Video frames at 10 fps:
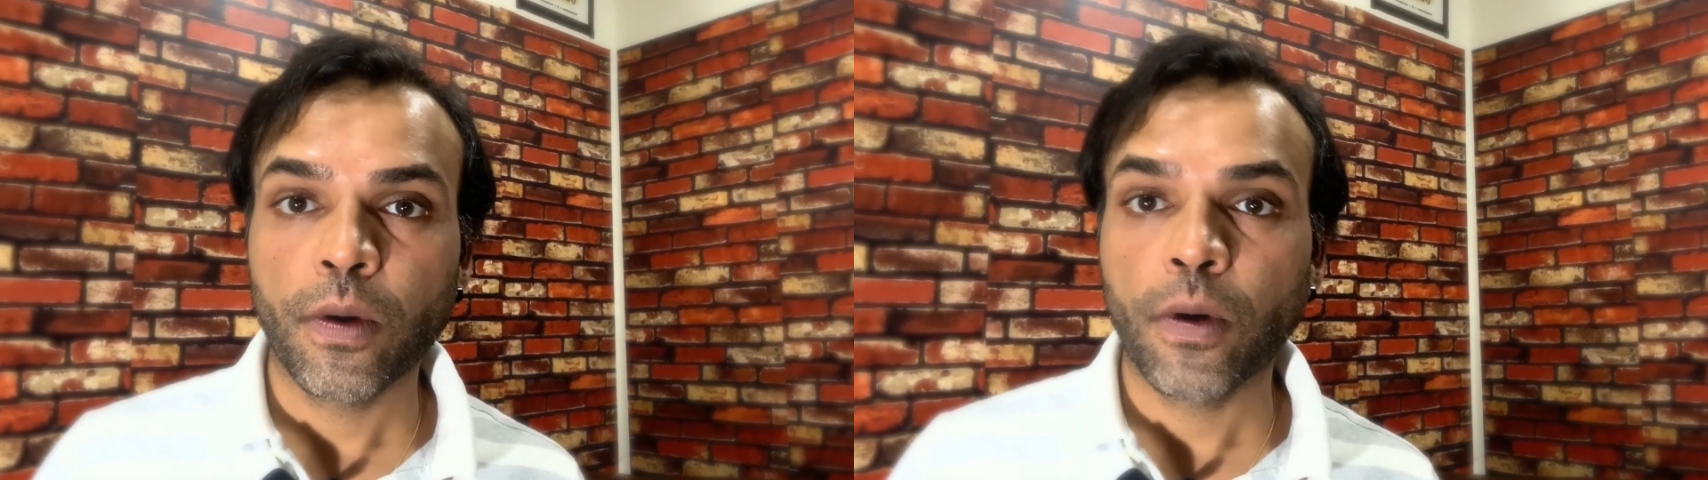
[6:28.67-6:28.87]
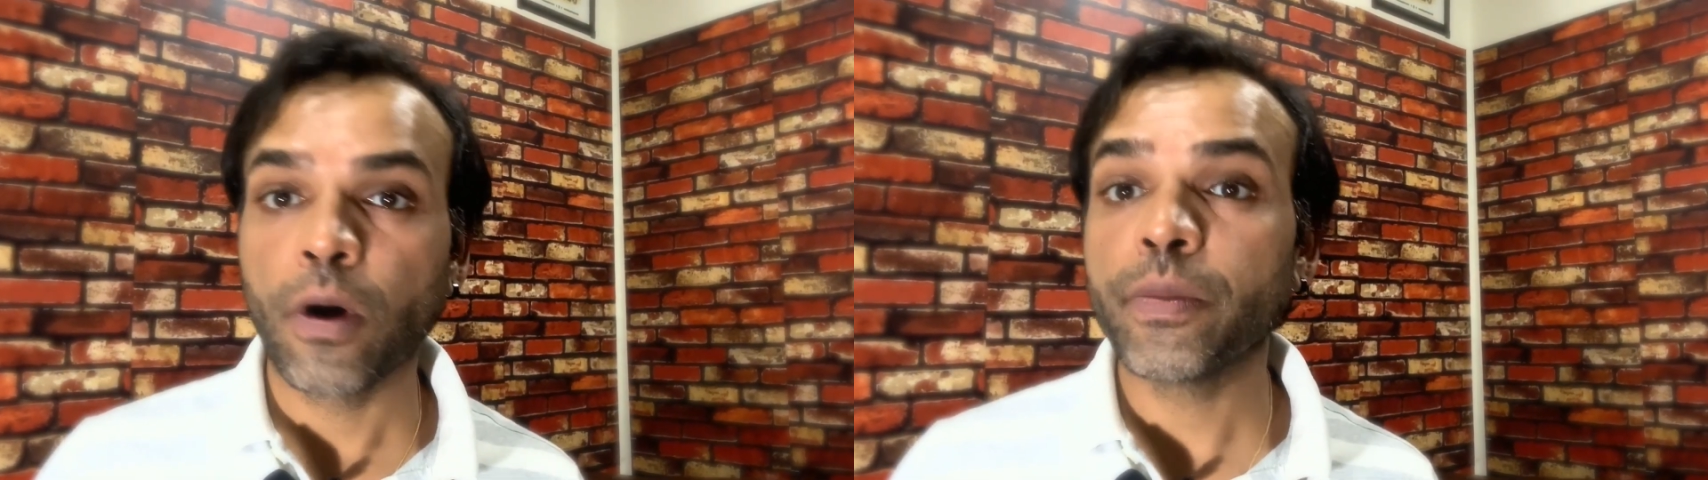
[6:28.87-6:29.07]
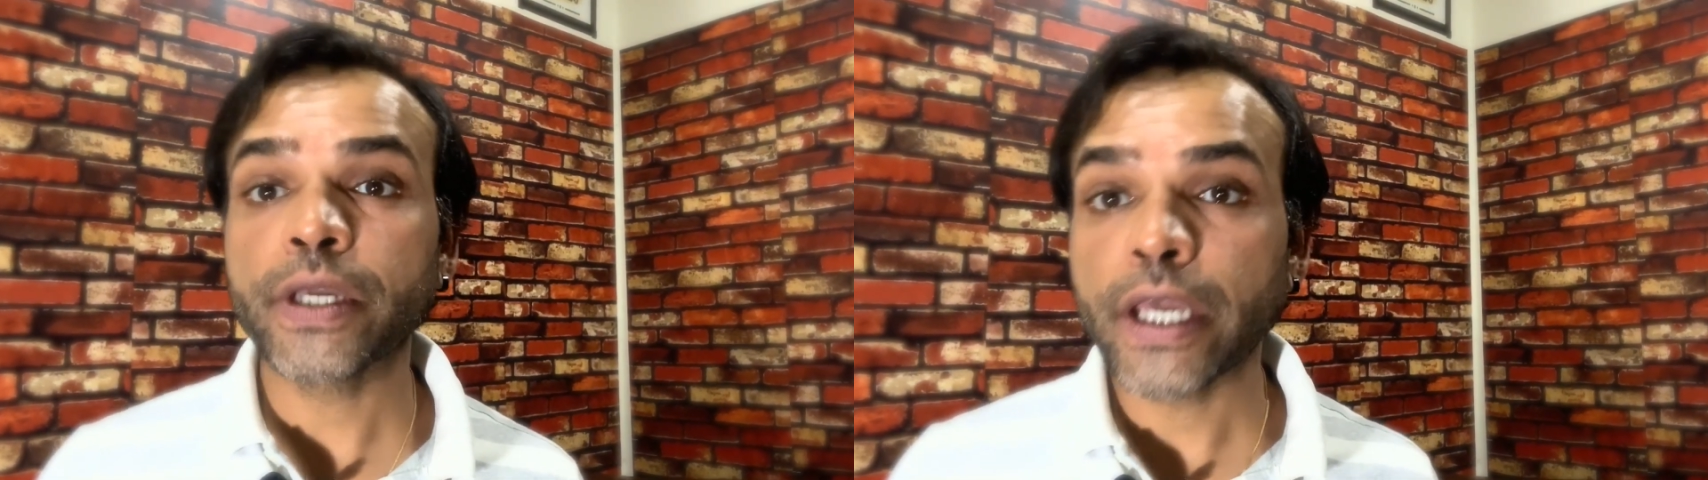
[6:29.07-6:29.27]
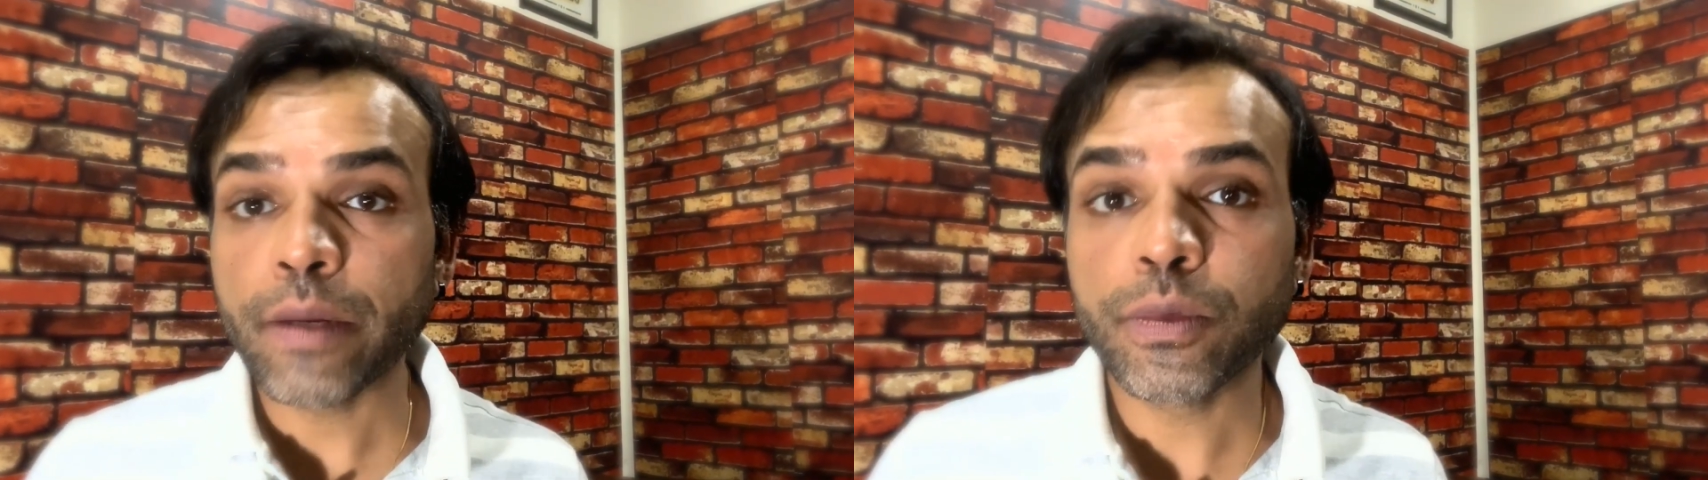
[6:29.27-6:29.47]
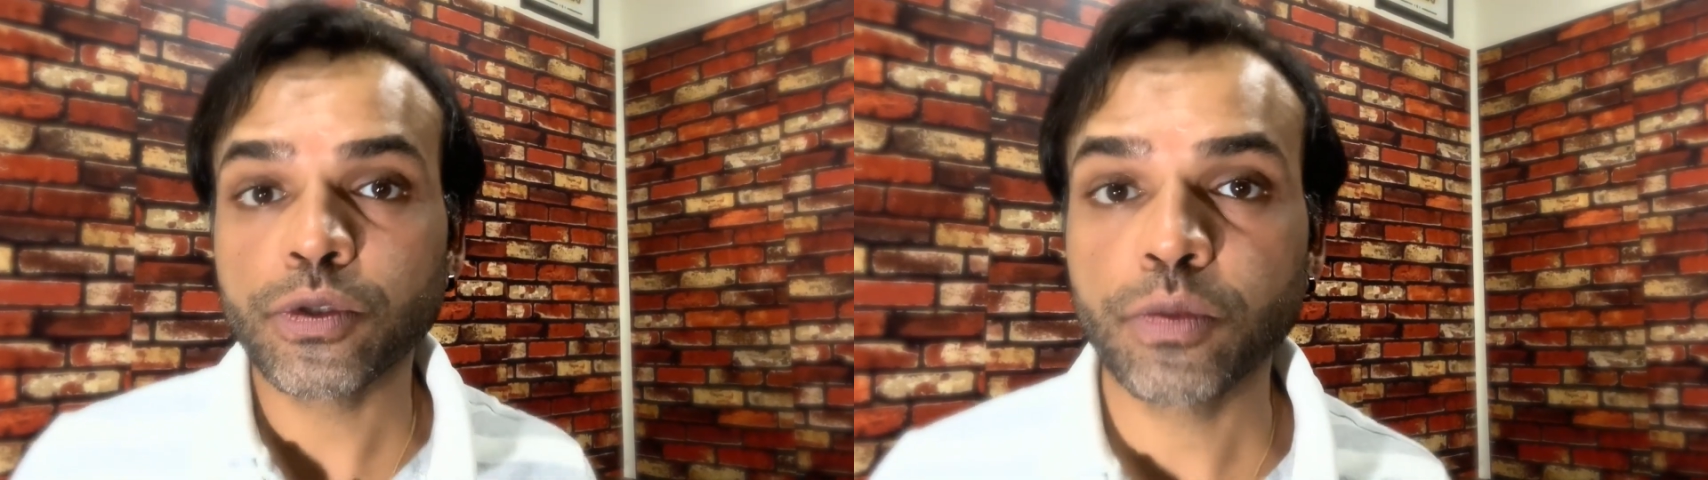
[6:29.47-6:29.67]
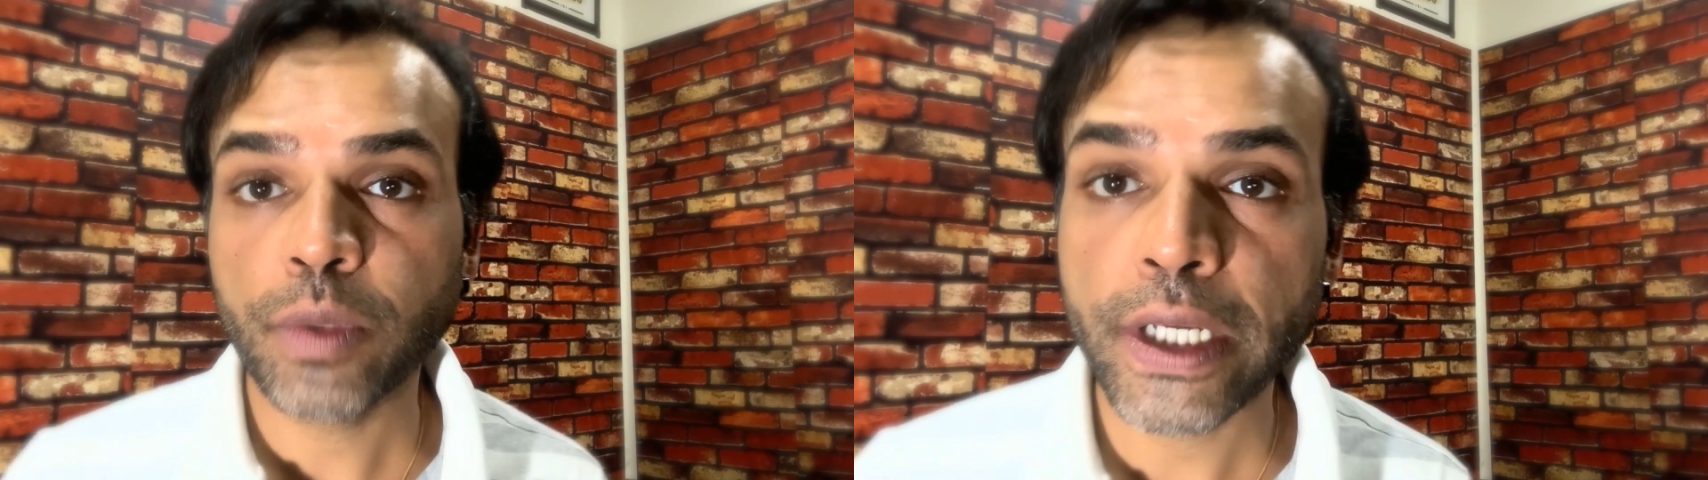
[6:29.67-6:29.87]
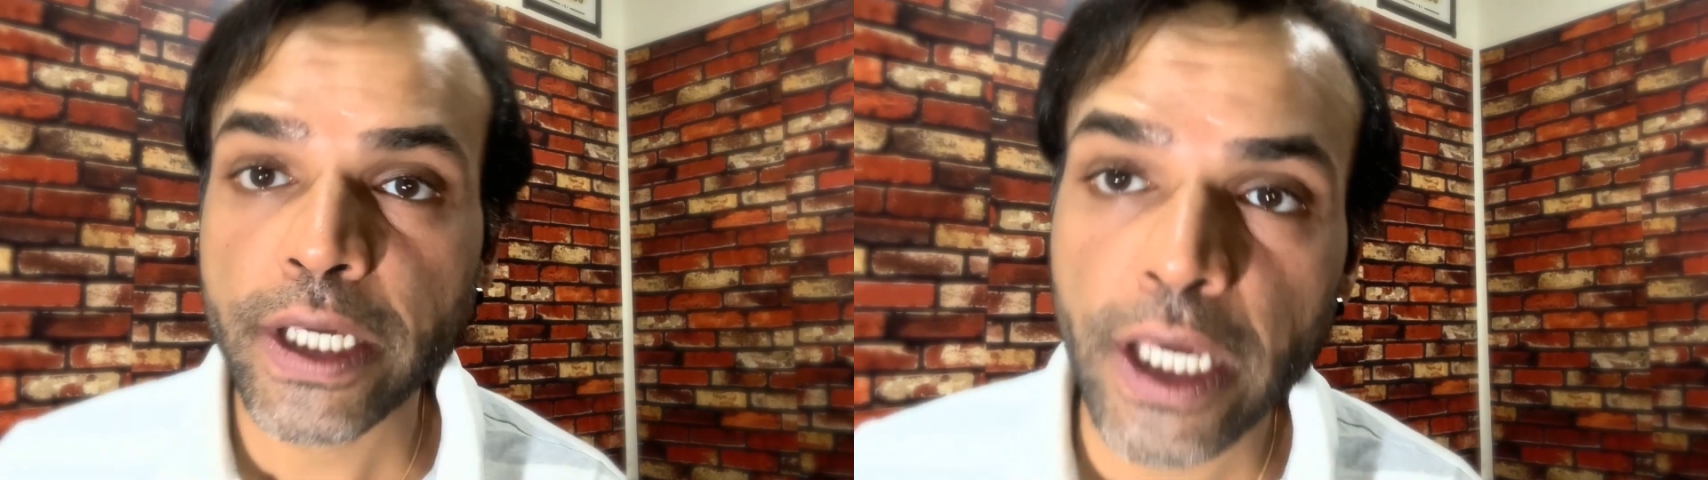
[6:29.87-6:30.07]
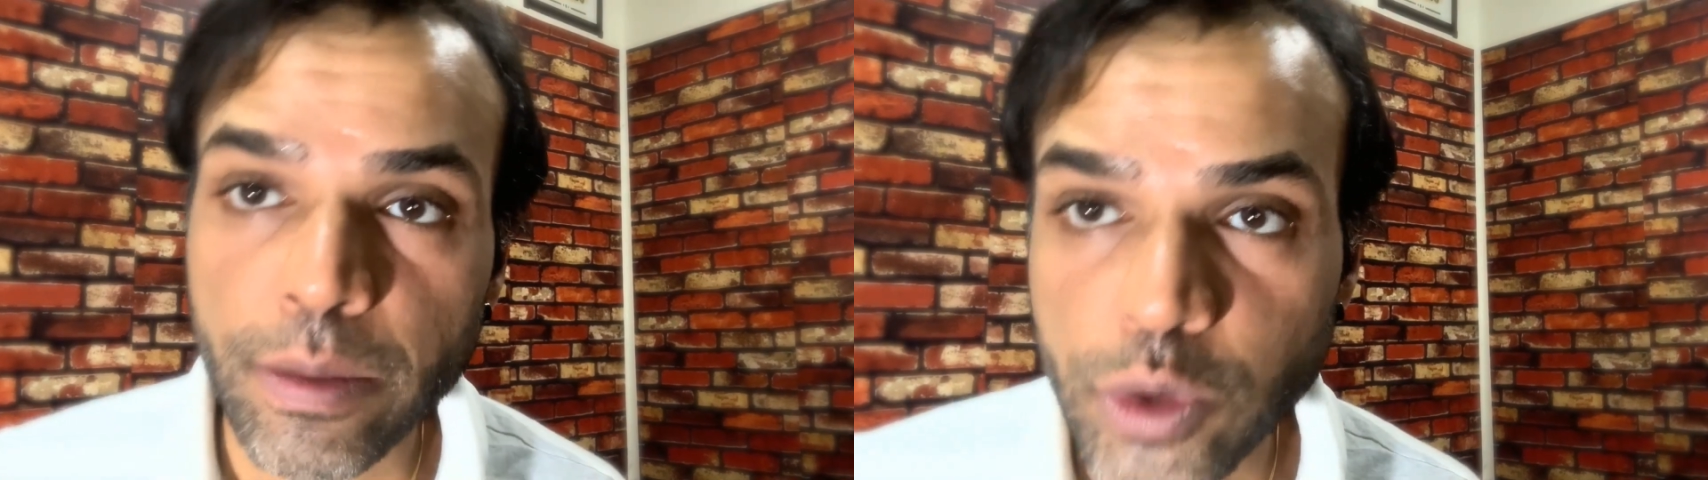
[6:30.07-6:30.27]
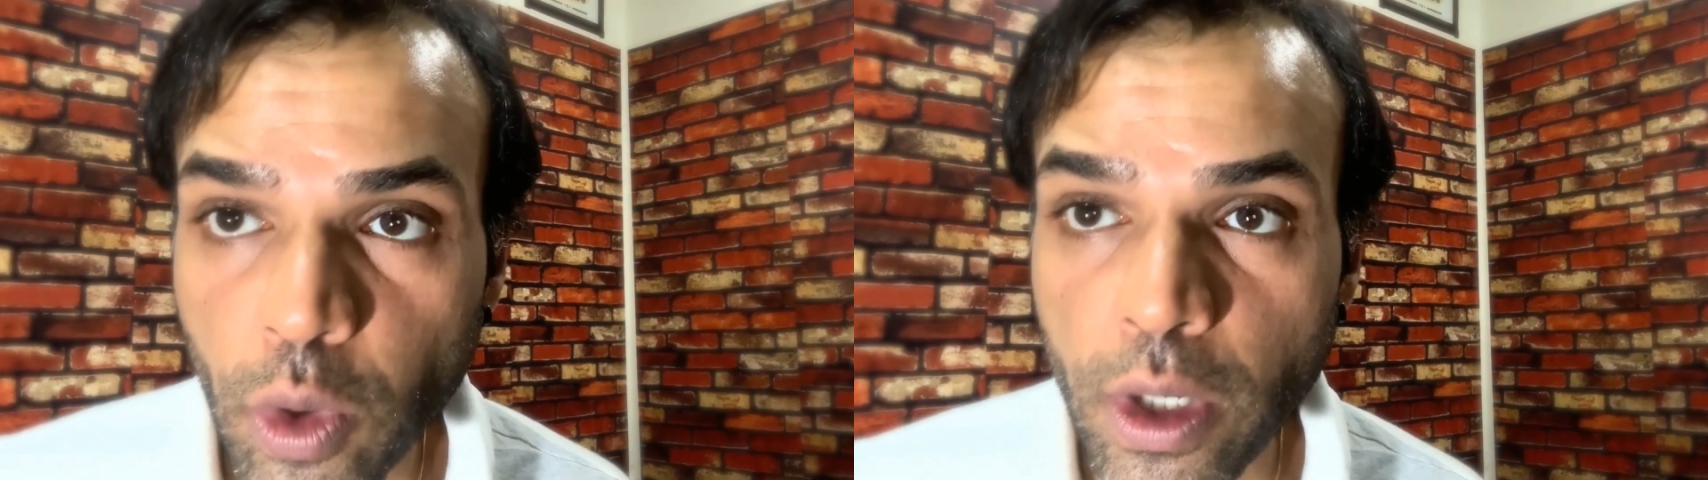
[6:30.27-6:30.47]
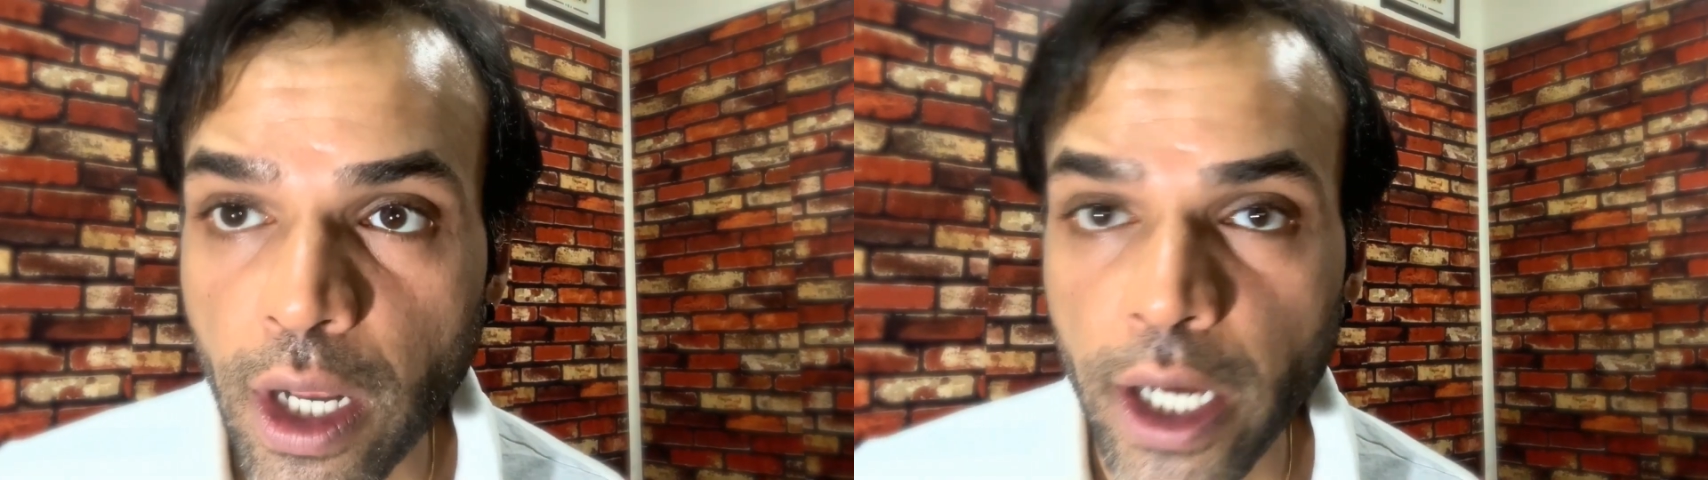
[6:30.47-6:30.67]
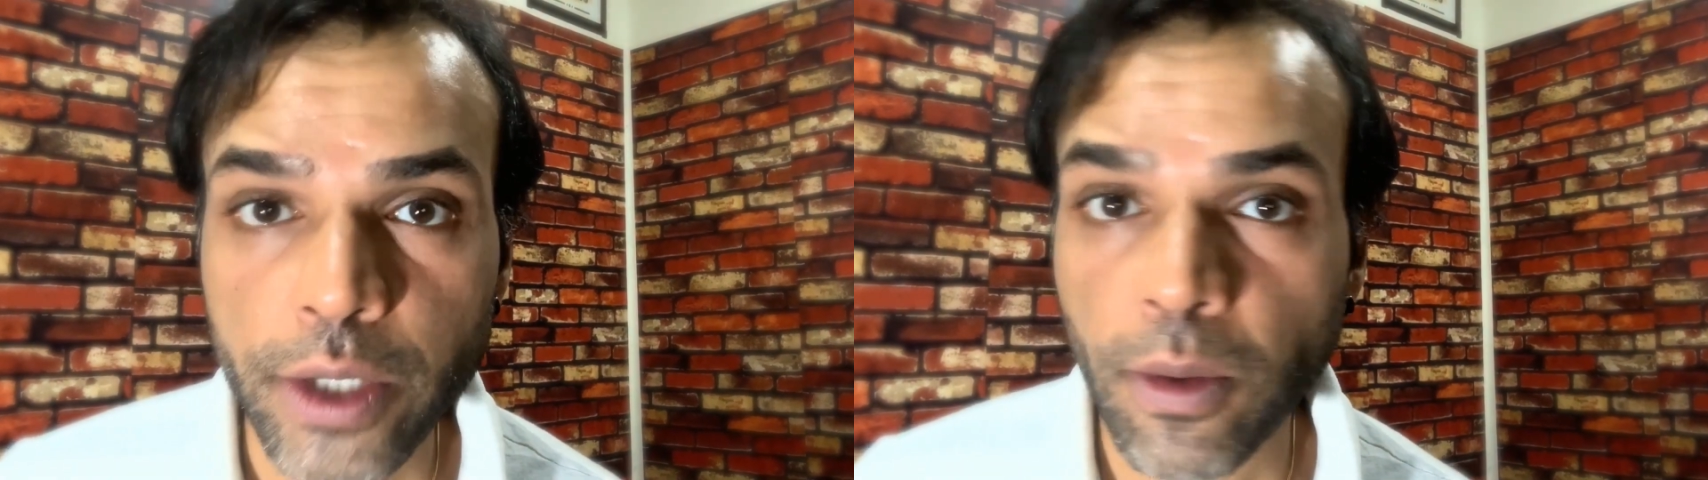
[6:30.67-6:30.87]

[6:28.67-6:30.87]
or being able to play games online